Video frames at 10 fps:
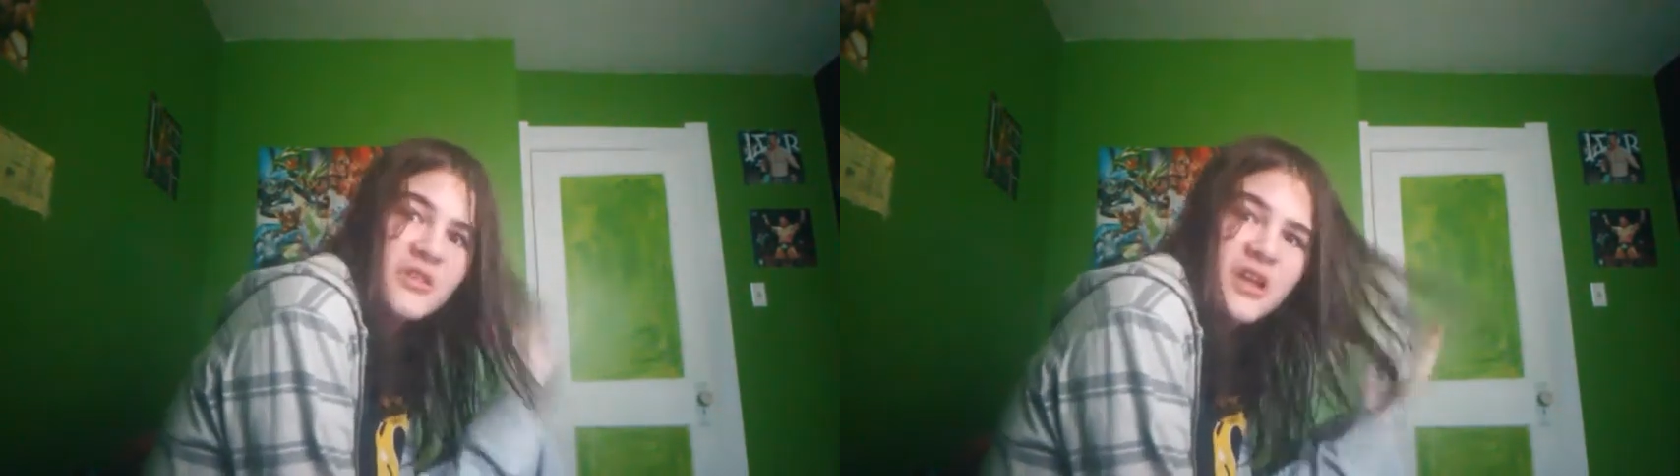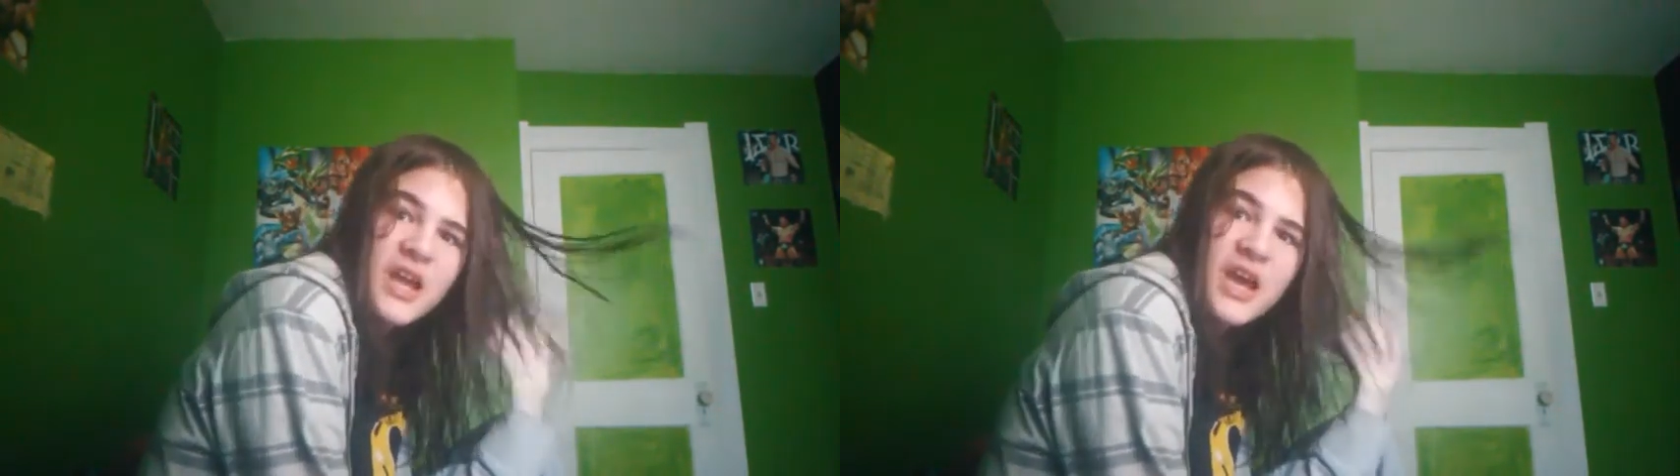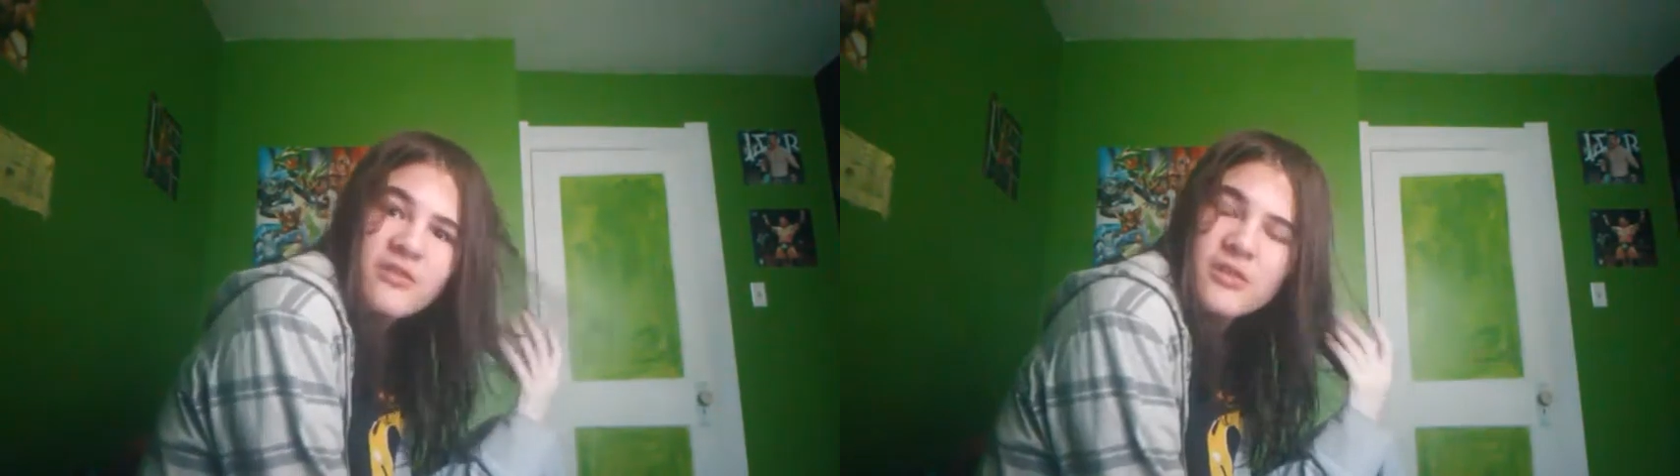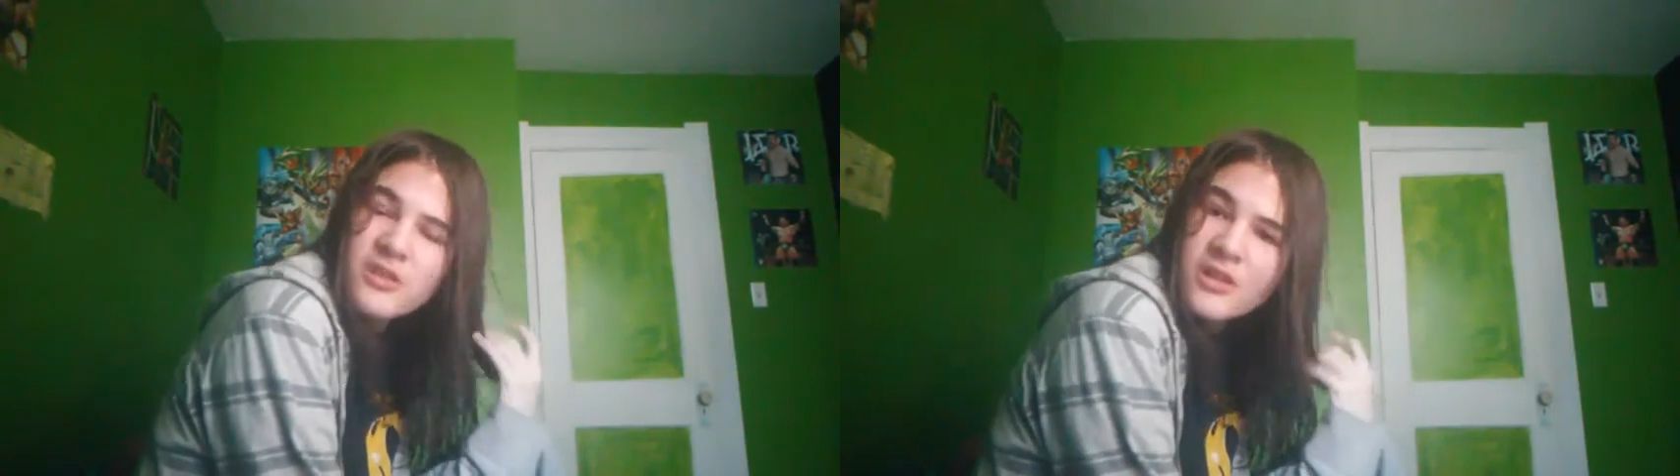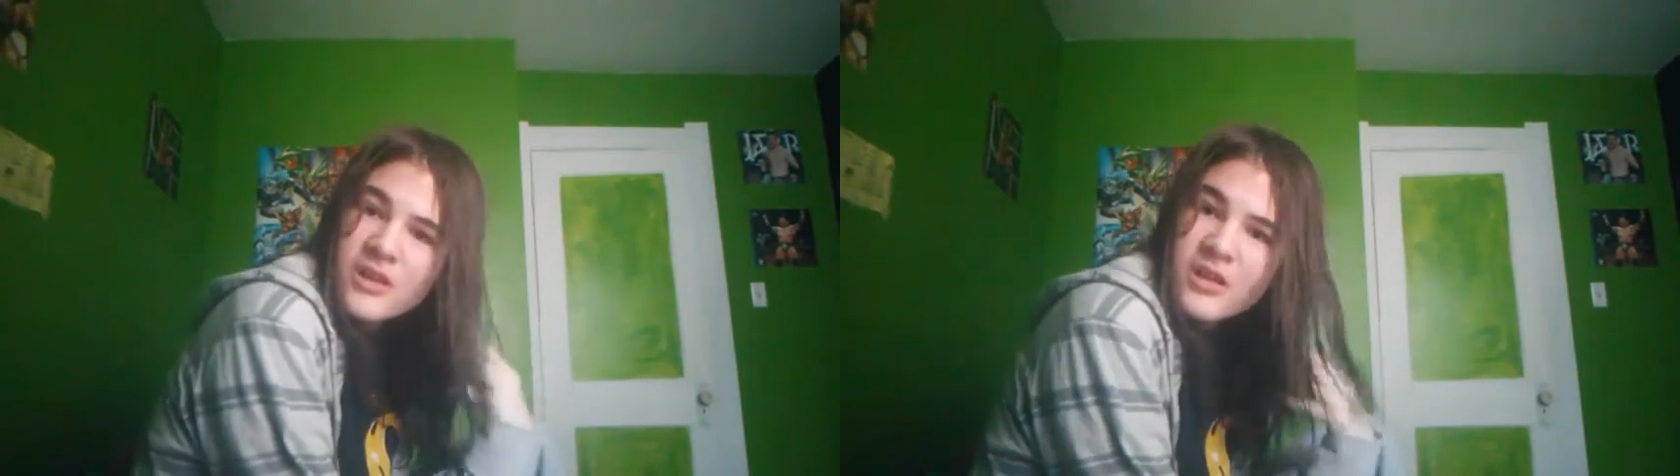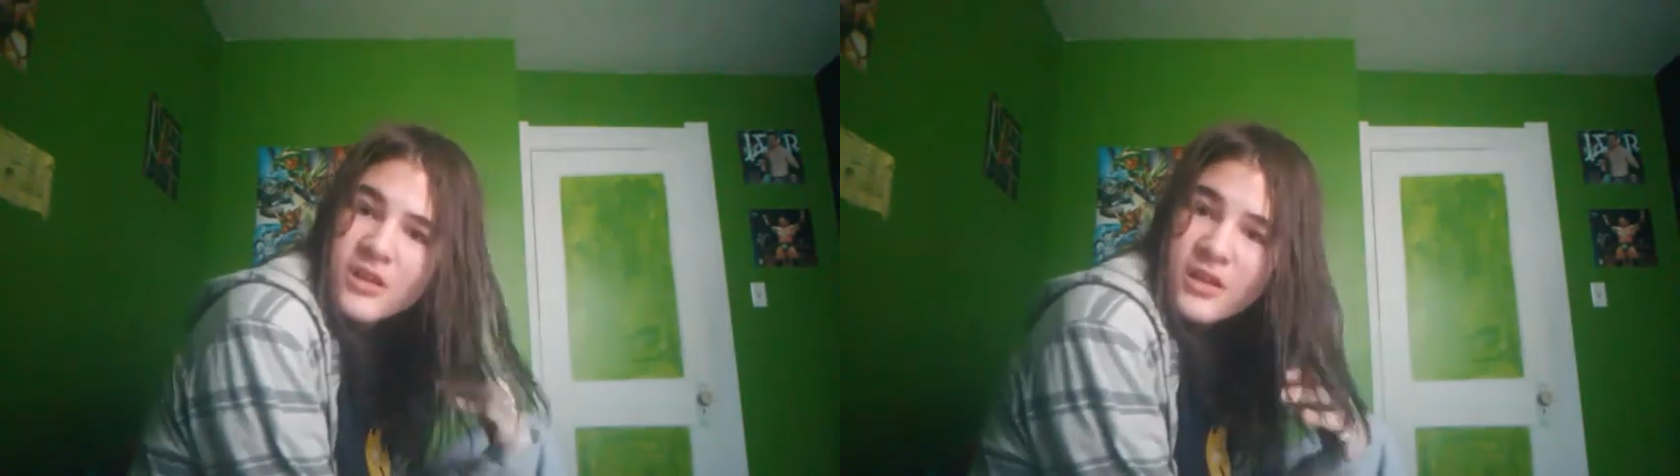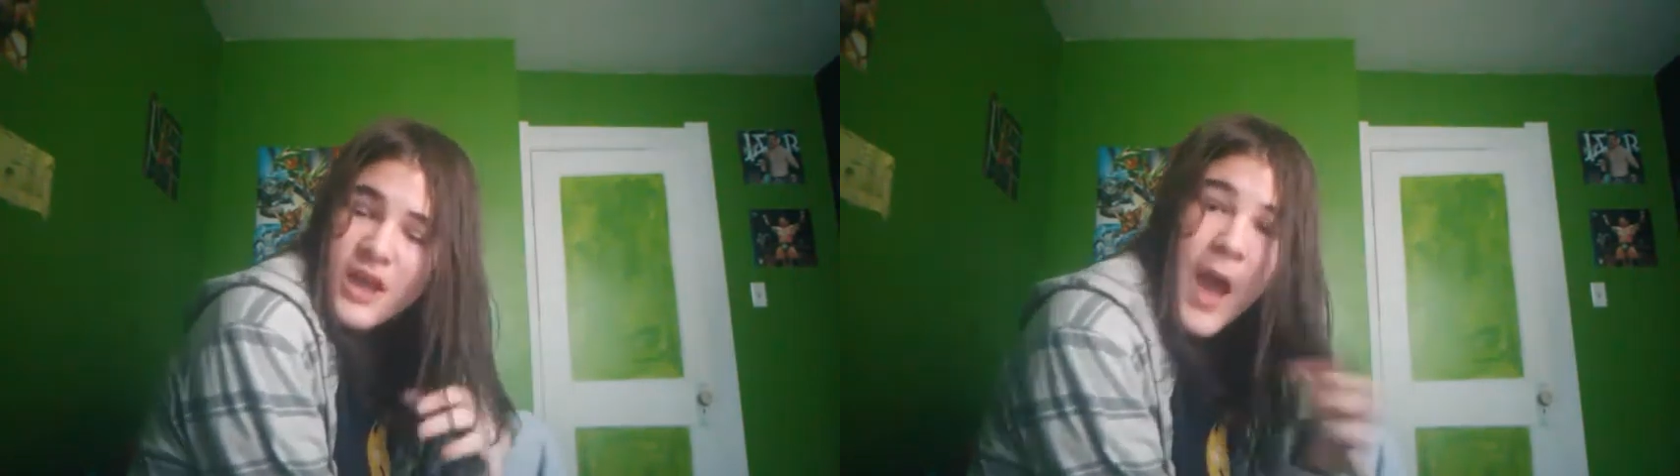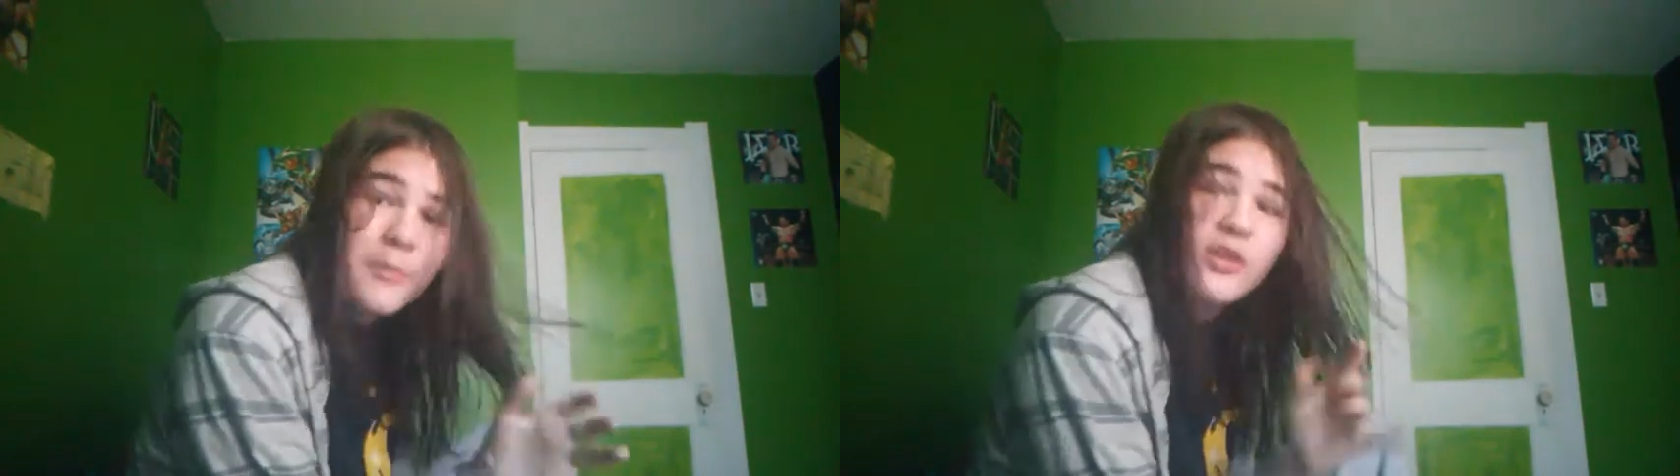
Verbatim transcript: right now. I'm